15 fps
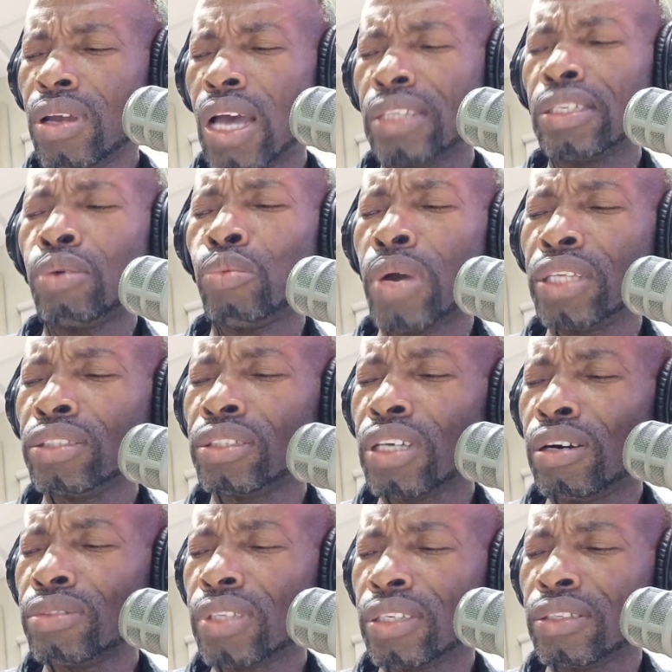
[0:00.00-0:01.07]
And there went
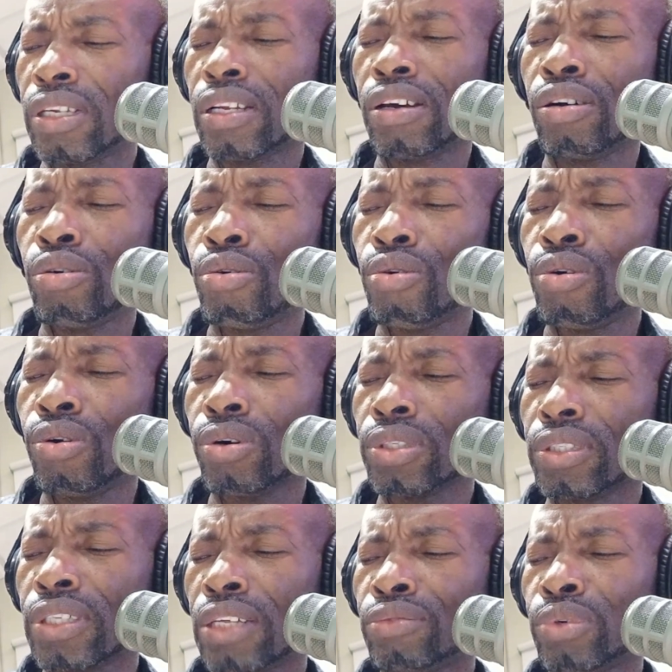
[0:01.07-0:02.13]
out another
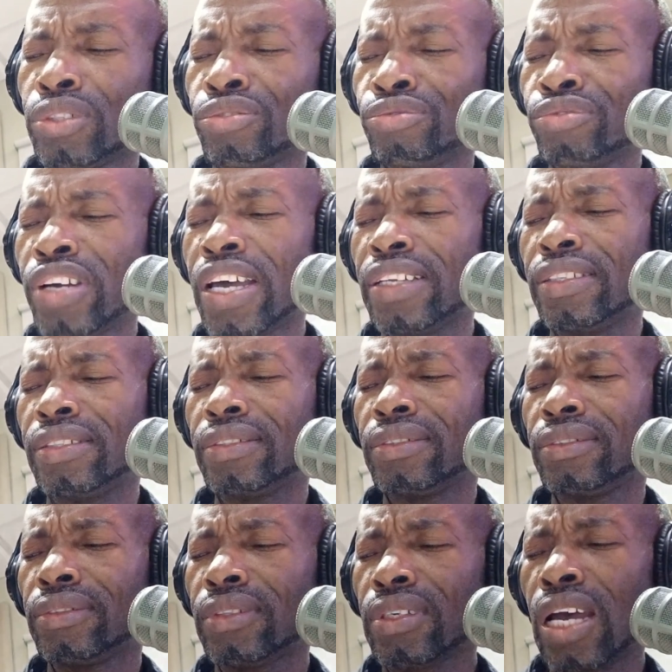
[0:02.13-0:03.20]
horse that was red,
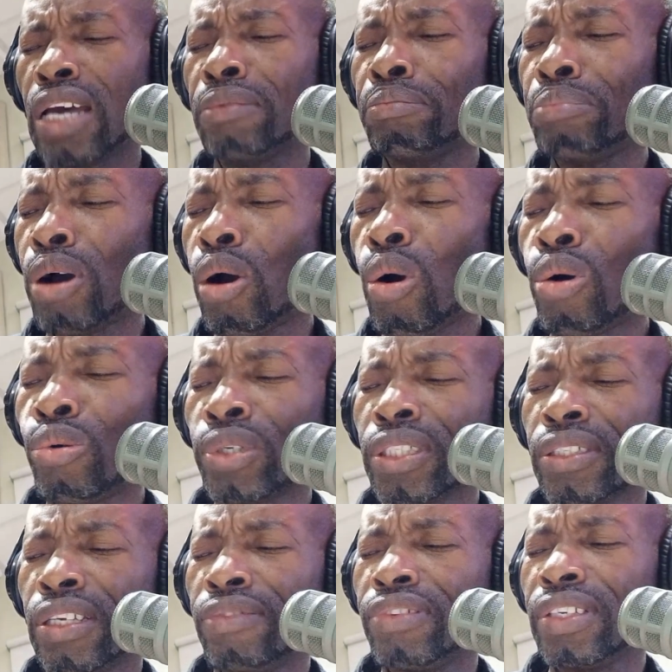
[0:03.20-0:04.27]
and power was
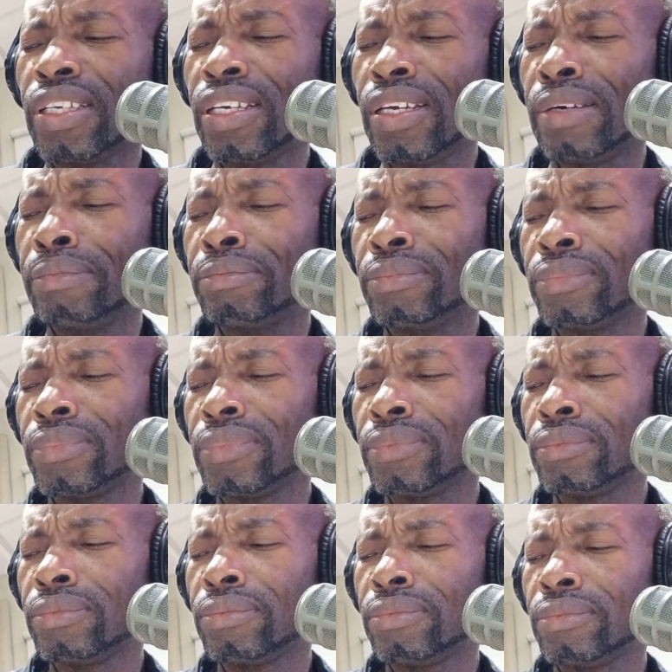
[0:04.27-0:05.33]
given him
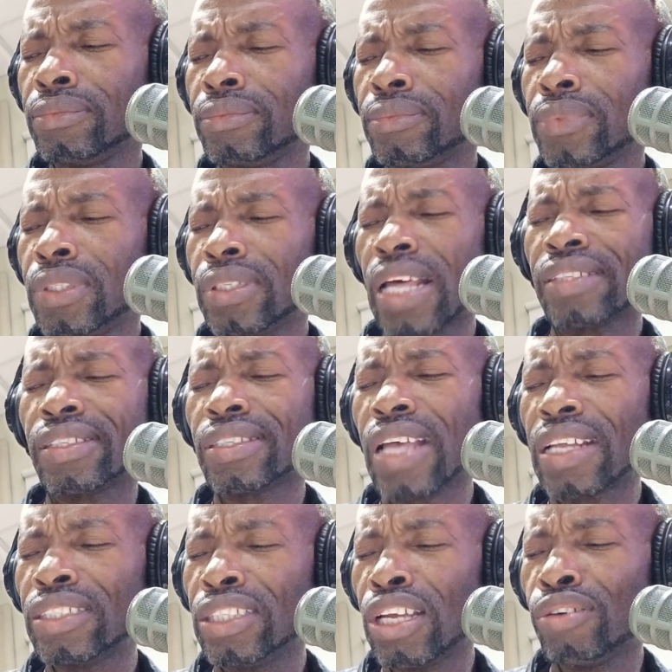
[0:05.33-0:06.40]
that
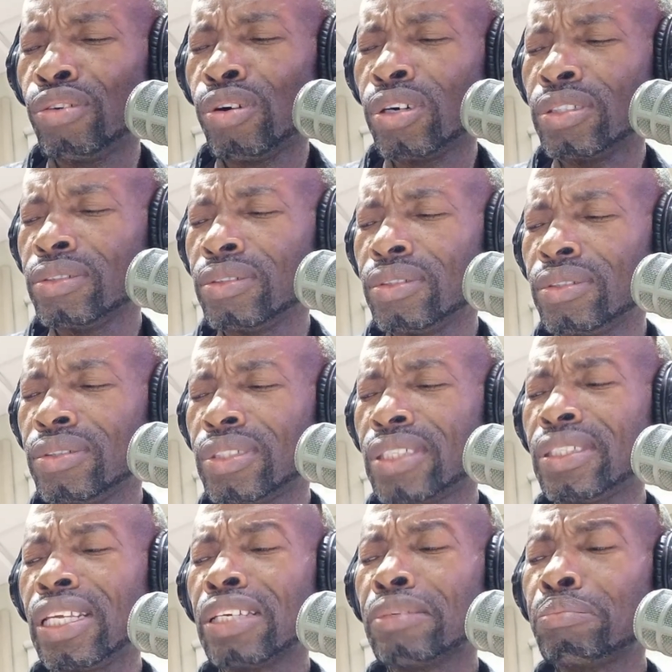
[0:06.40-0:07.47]
sat thereon to
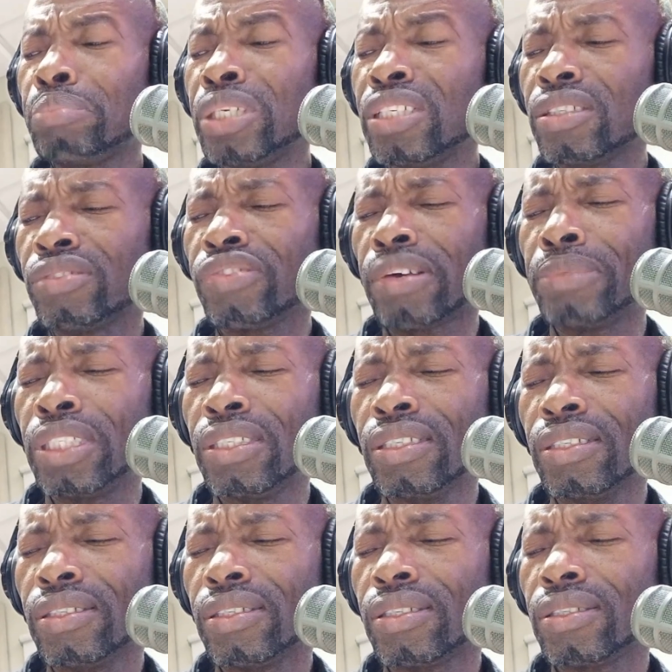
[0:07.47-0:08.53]
take peace from the
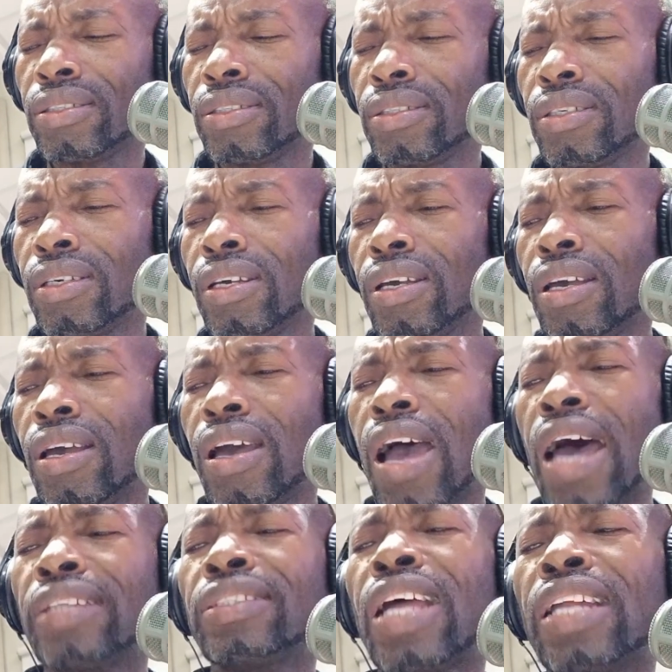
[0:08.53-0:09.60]
earth,
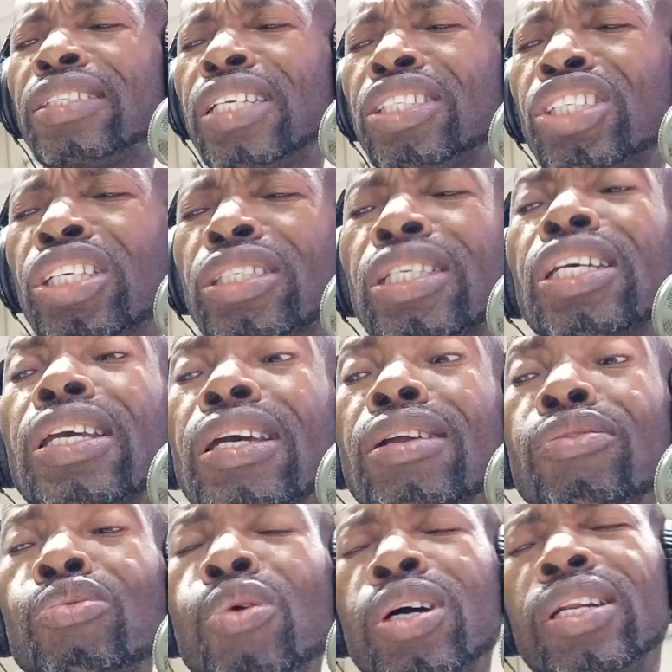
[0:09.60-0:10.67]
and that they should
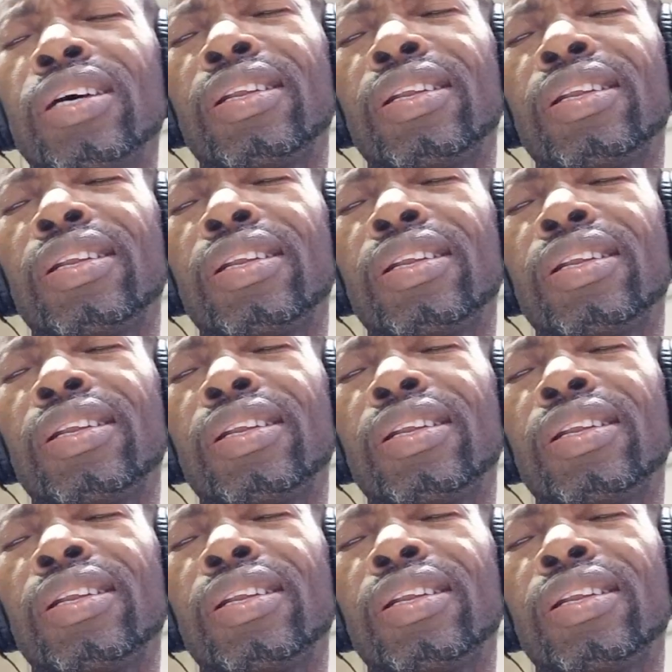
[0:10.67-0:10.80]
kill one